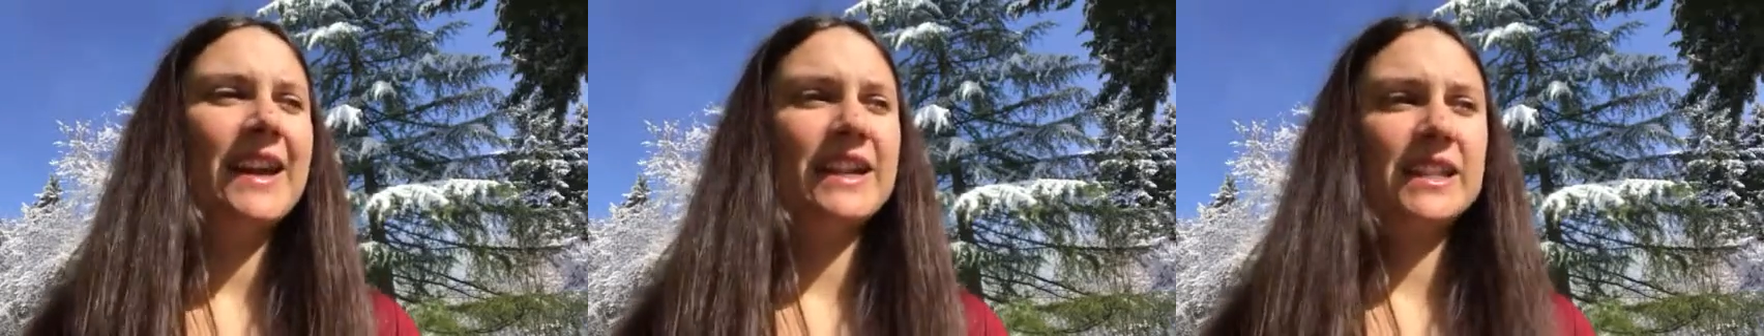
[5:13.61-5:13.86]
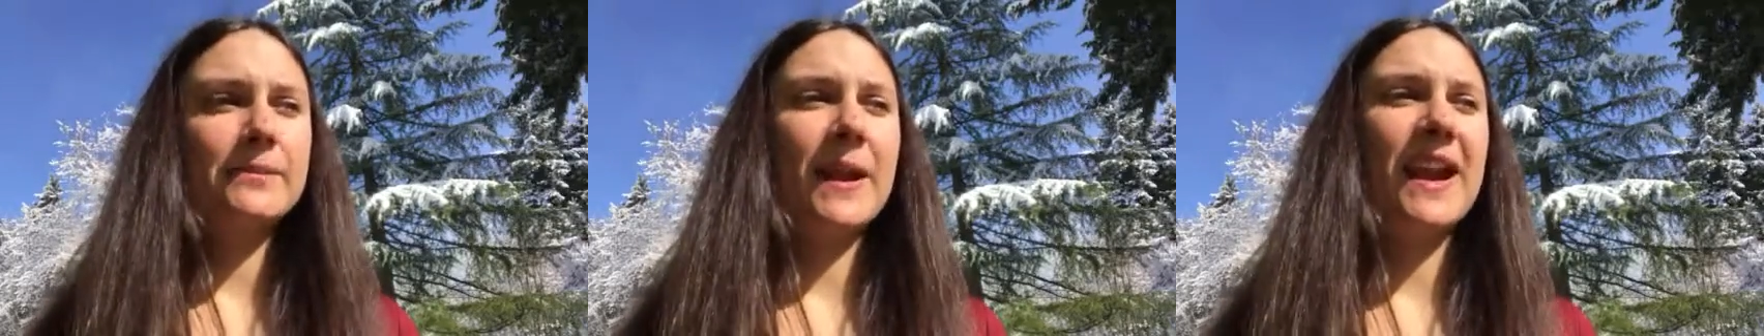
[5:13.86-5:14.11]

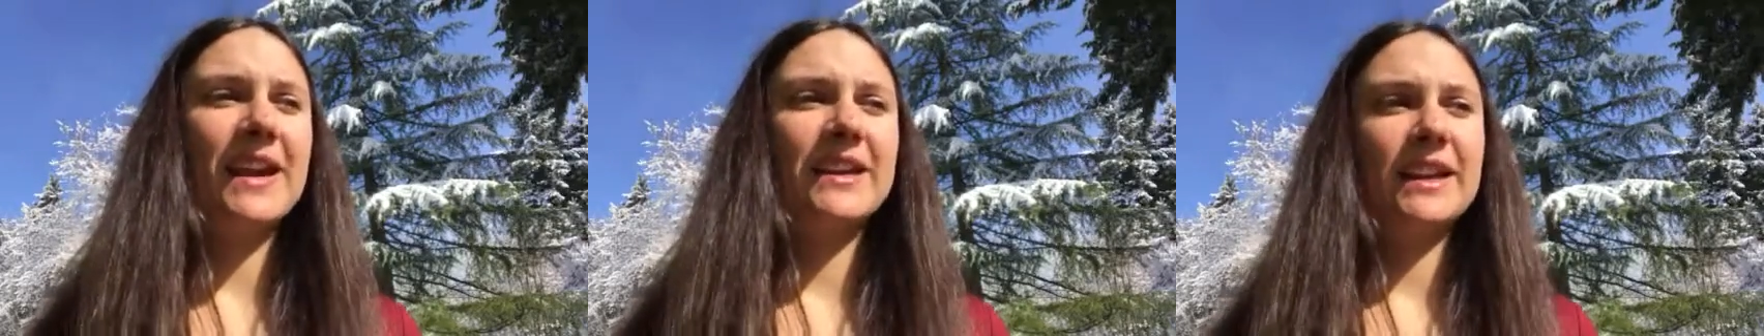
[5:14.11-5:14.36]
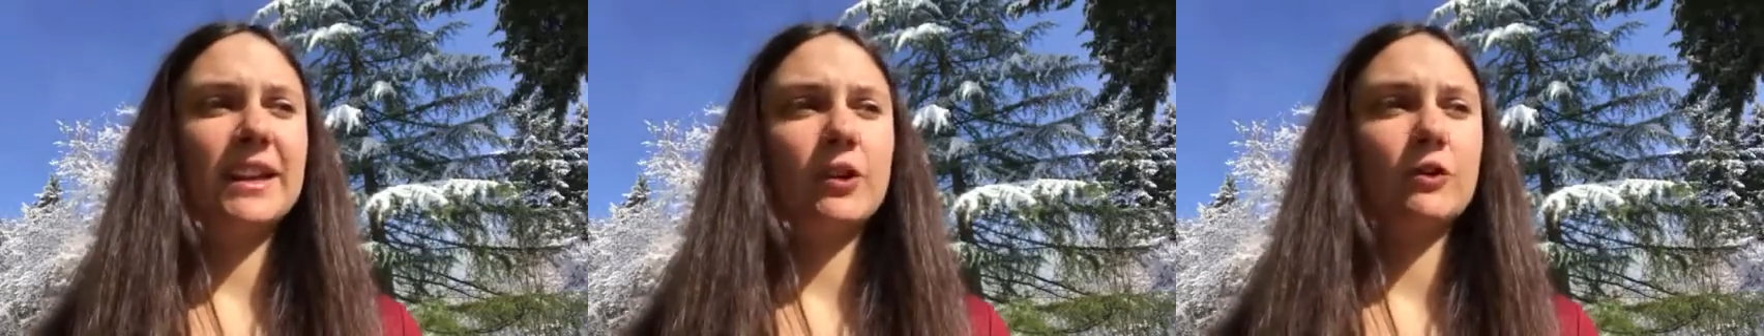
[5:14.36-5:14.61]

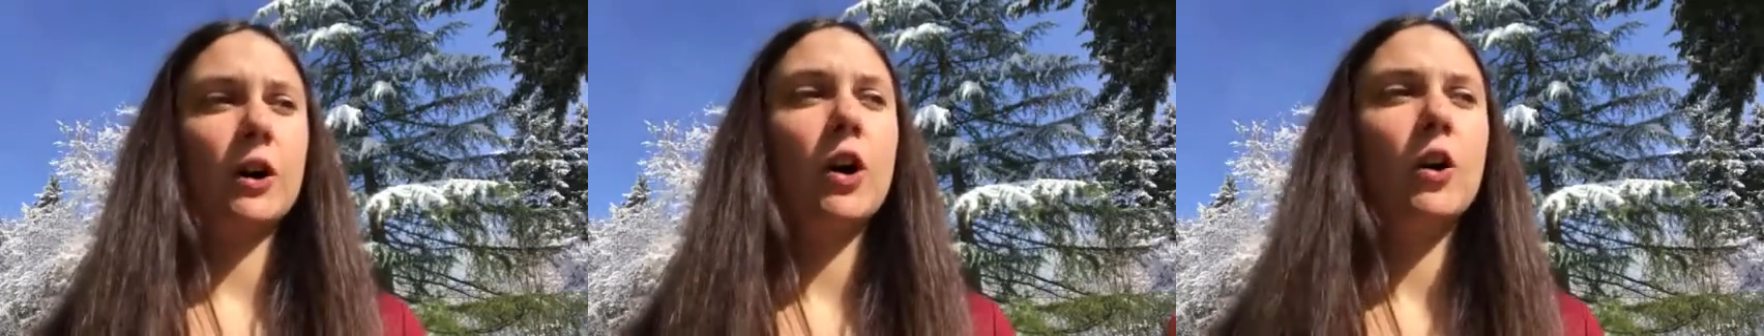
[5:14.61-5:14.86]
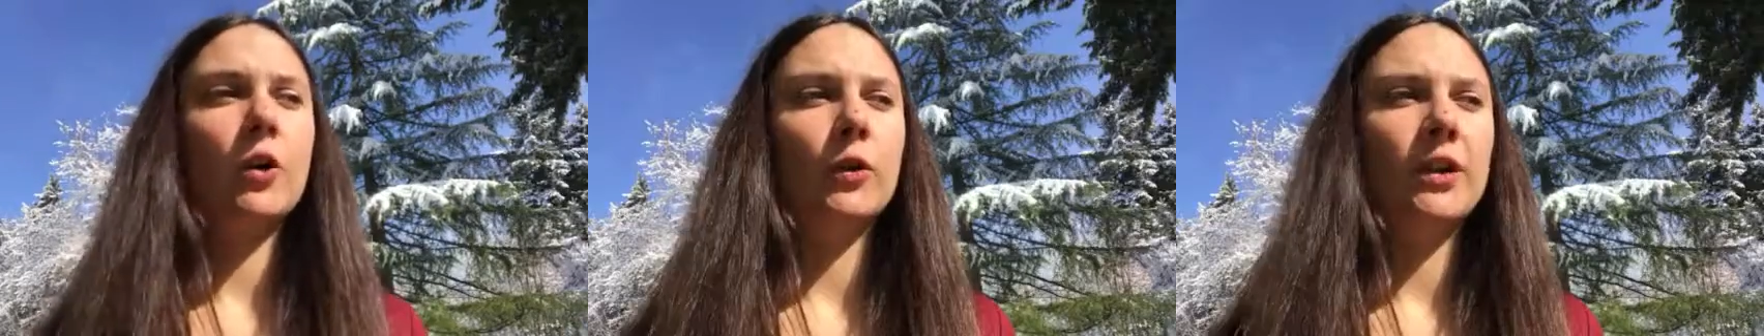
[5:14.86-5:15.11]
expand and
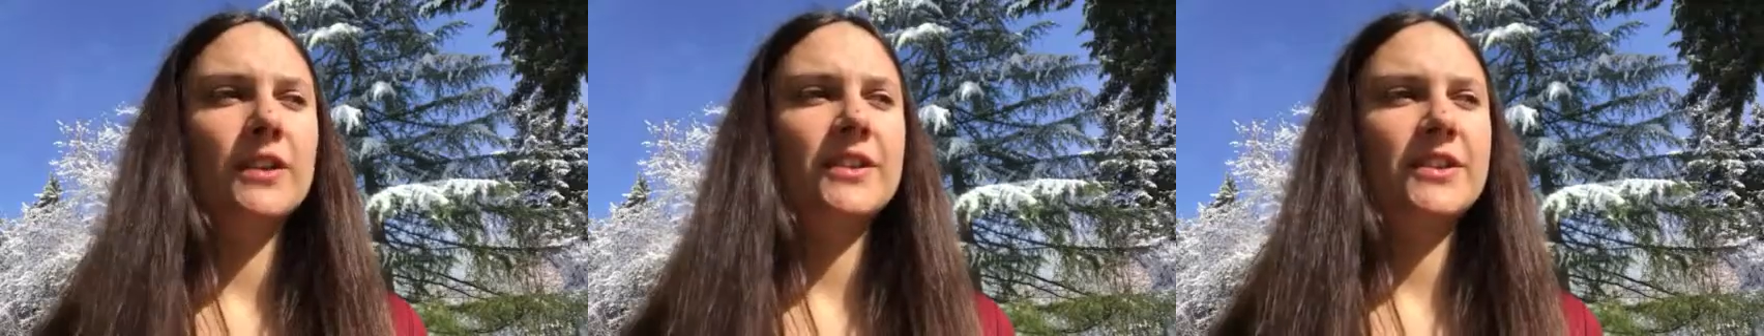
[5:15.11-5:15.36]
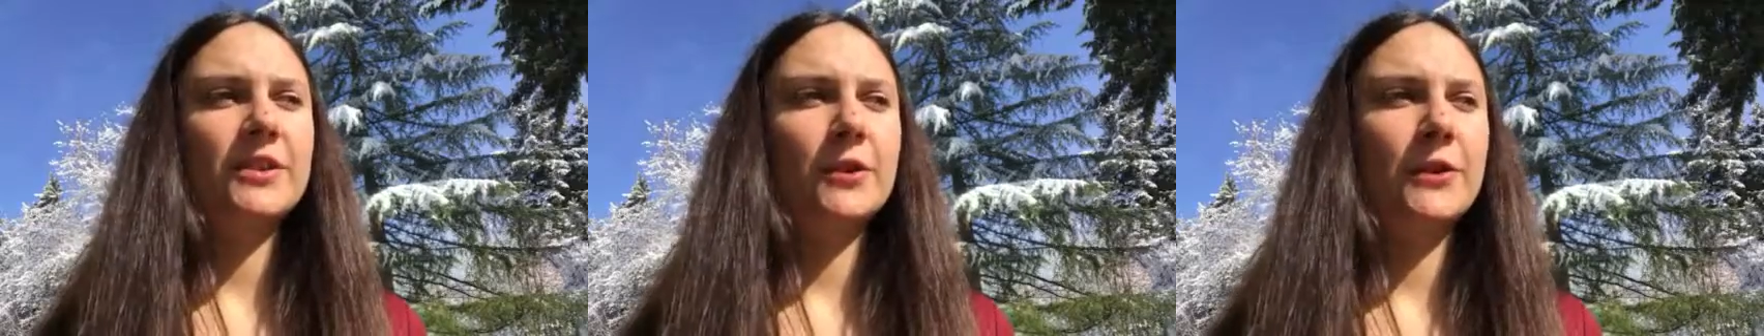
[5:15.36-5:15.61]
grow
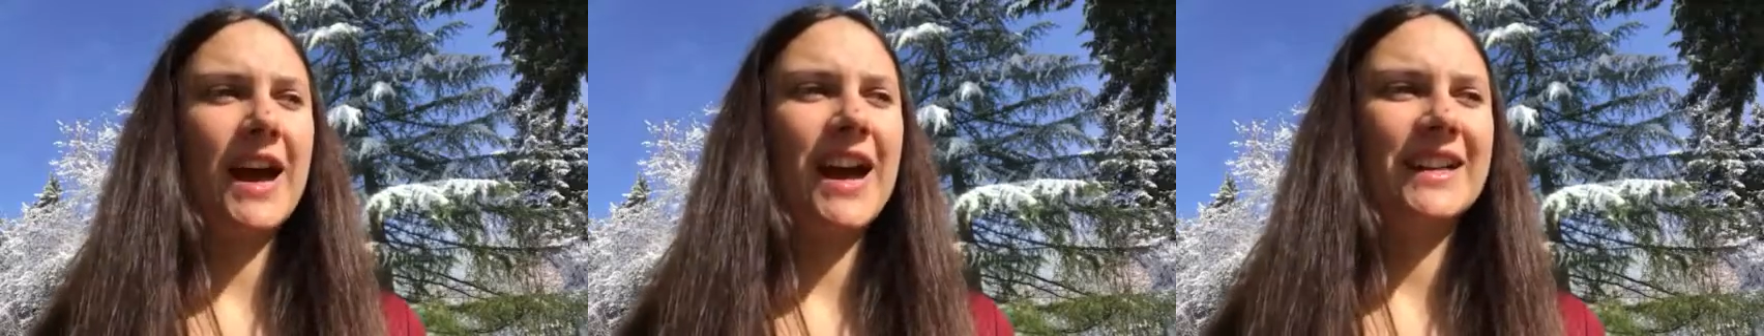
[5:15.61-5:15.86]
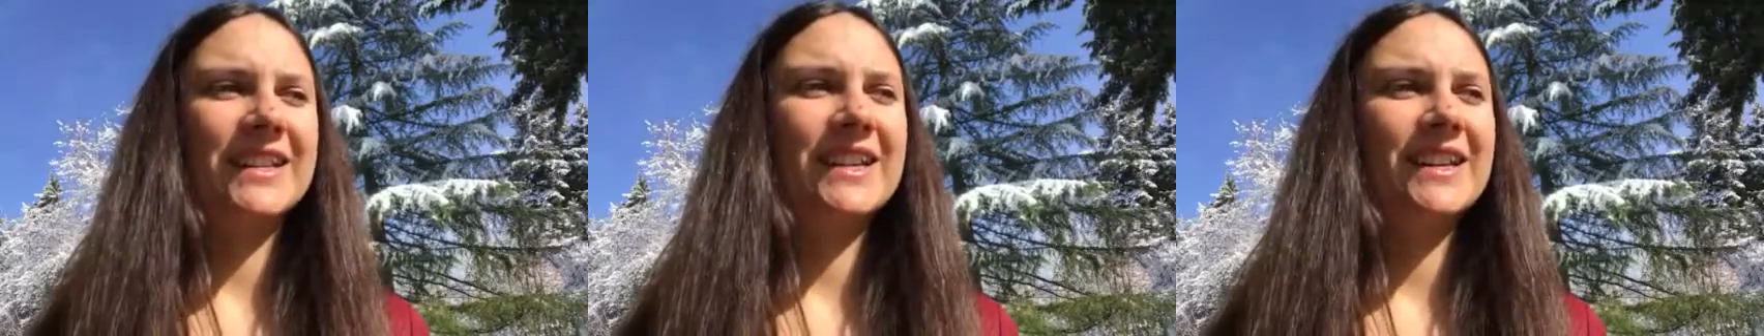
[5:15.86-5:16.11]
so
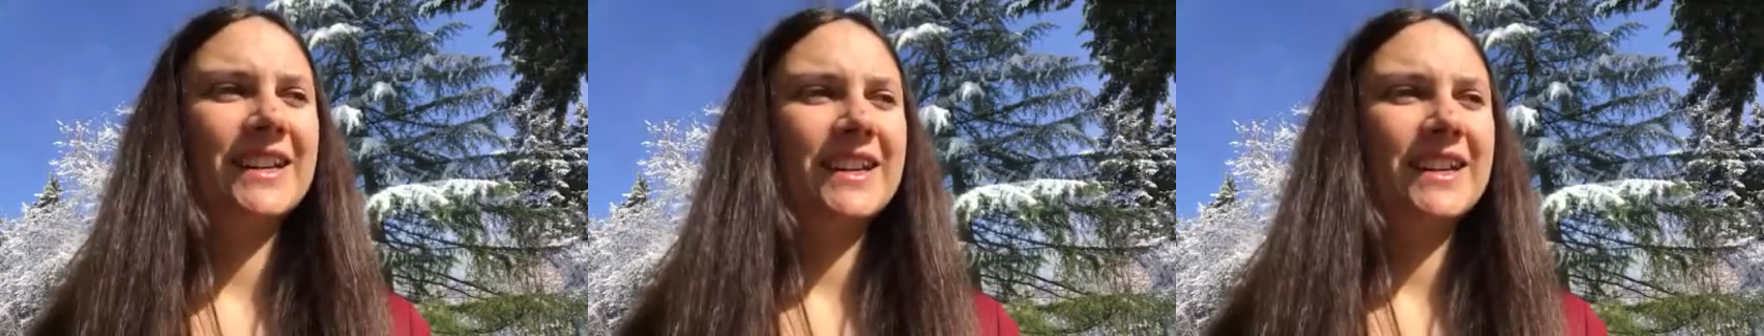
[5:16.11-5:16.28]
that